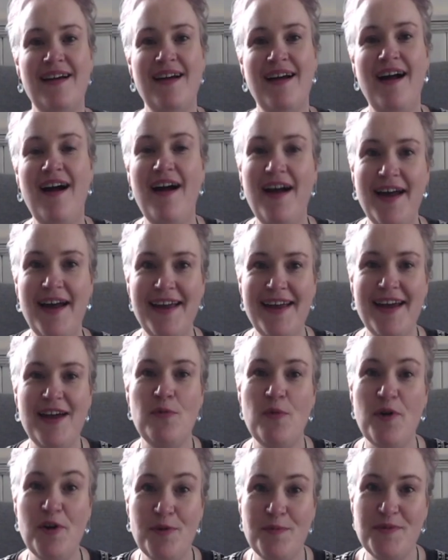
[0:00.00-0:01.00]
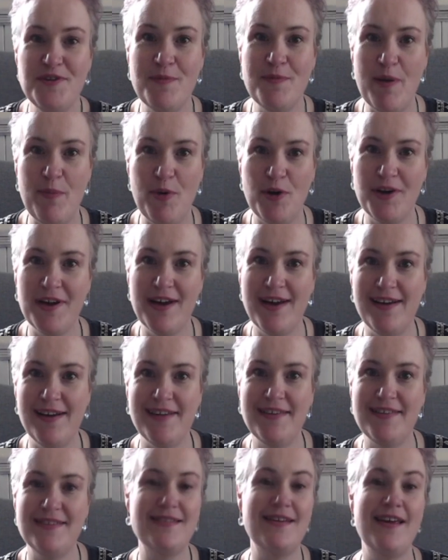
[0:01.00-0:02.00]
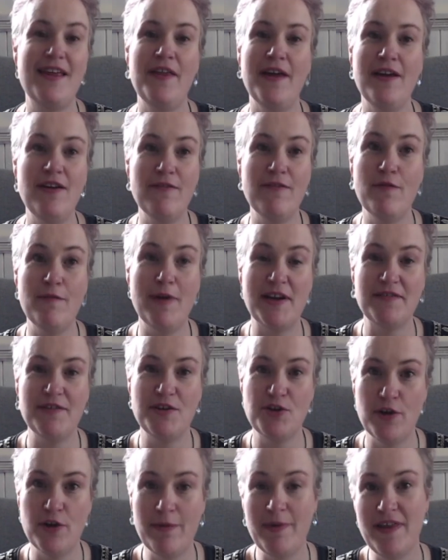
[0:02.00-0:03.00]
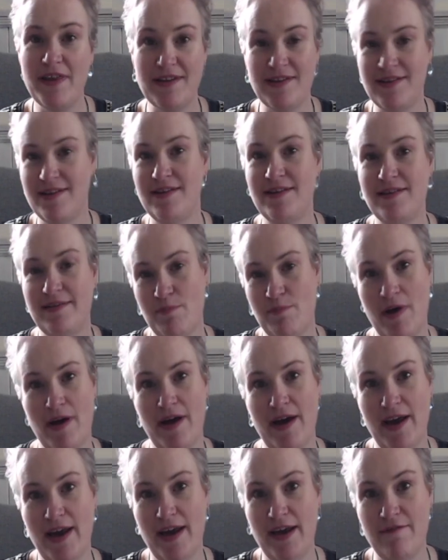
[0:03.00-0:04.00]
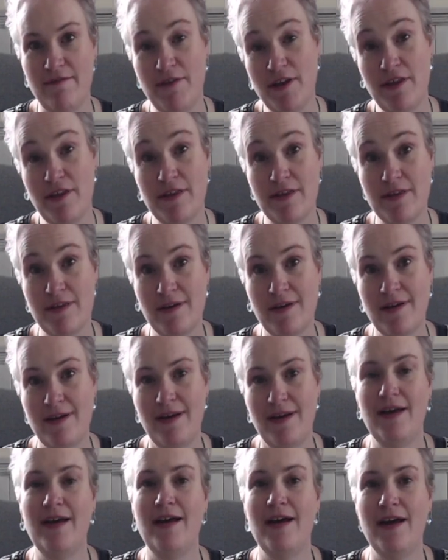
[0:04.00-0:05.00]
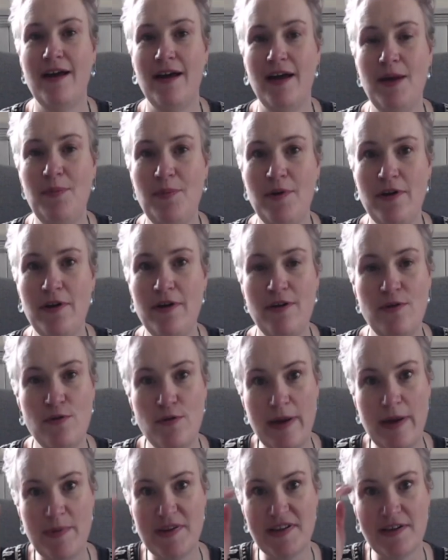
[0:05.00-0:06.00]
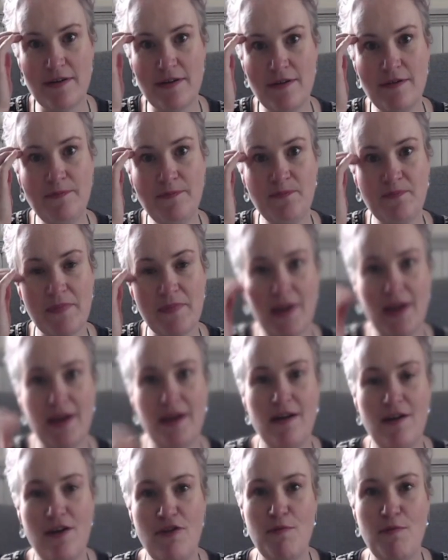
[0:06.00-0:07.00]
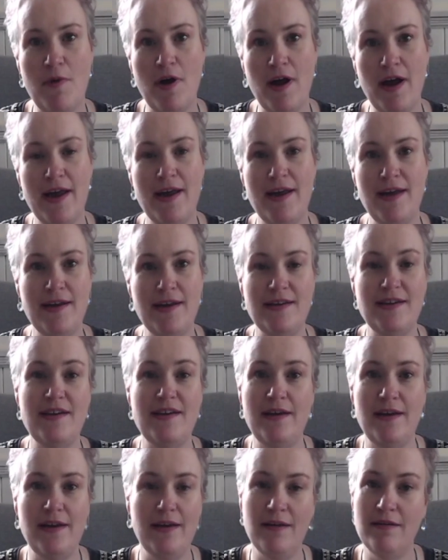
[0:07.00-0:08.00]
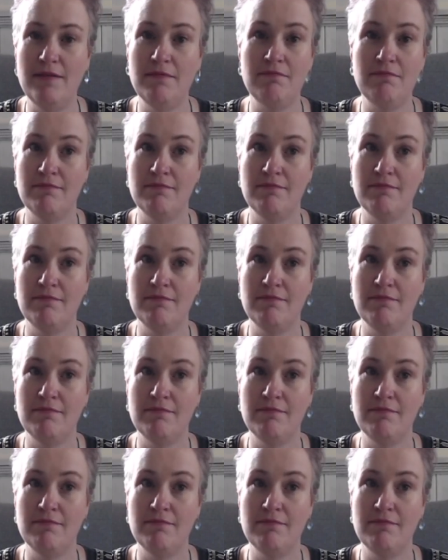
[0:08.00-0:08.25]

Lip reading: Hi and welcome to my podcast. Thank you very much for joining me. This is my fifth upload or episode of my knitting,